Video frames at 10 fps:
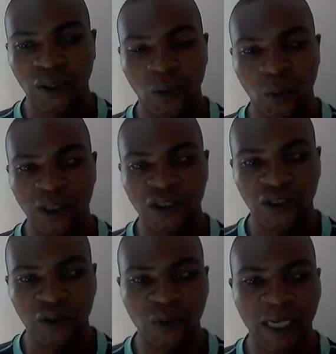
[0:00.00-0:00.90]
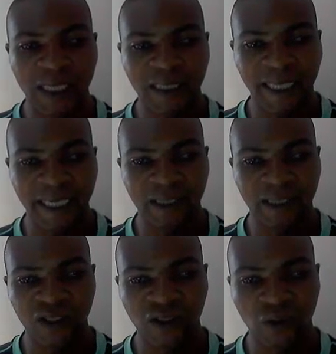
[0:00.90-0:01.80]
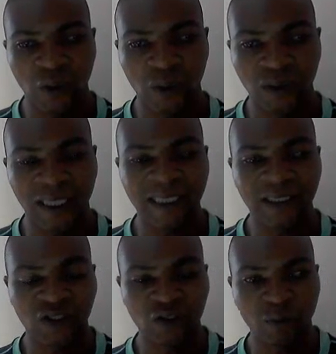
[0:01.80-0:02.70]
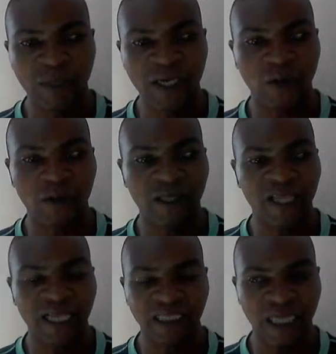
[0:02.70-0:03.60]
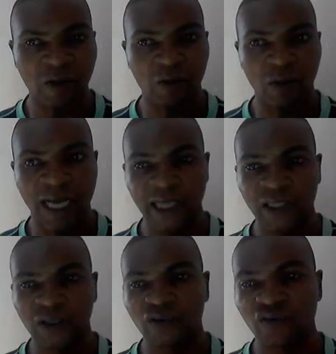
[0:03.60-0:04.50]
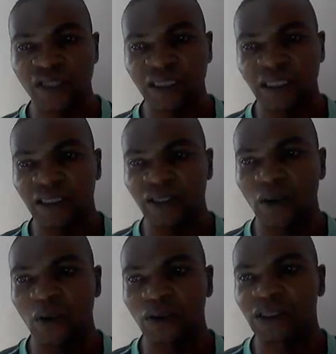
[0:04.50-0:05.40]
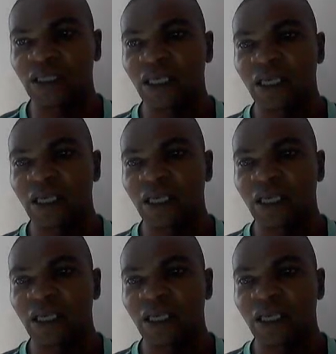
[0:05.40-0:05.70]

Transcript: want to know at the end of this course, and so many other things that I would like you to read in the course